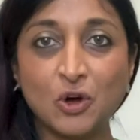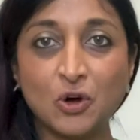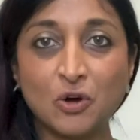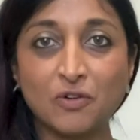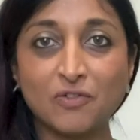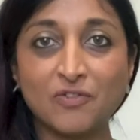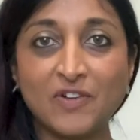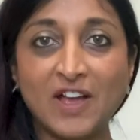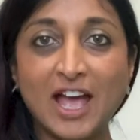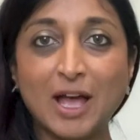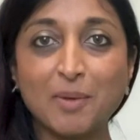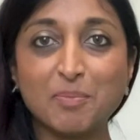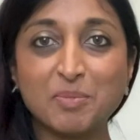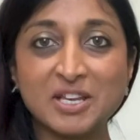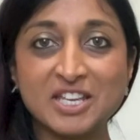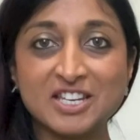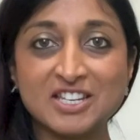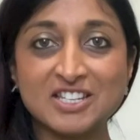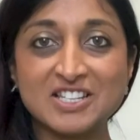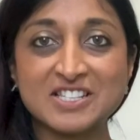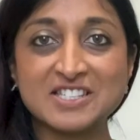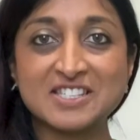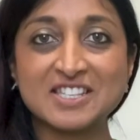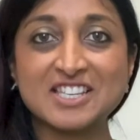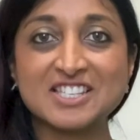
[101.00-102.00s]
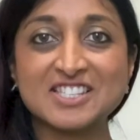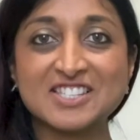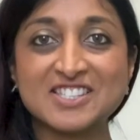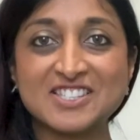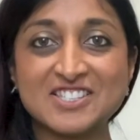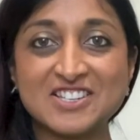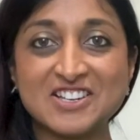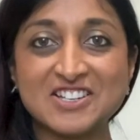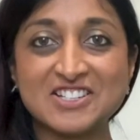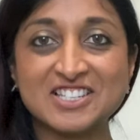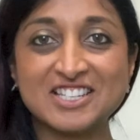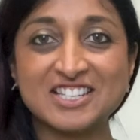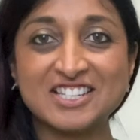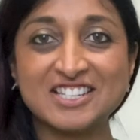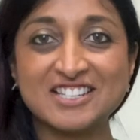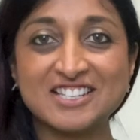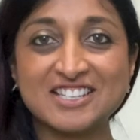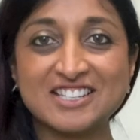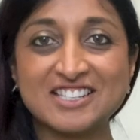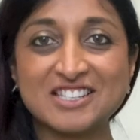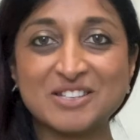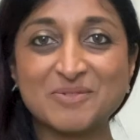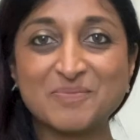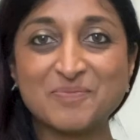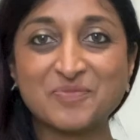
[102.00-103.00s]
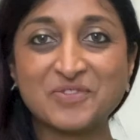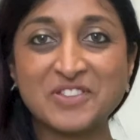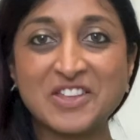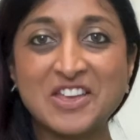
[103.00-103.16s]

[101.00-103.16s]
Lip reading: of Happiness Studies.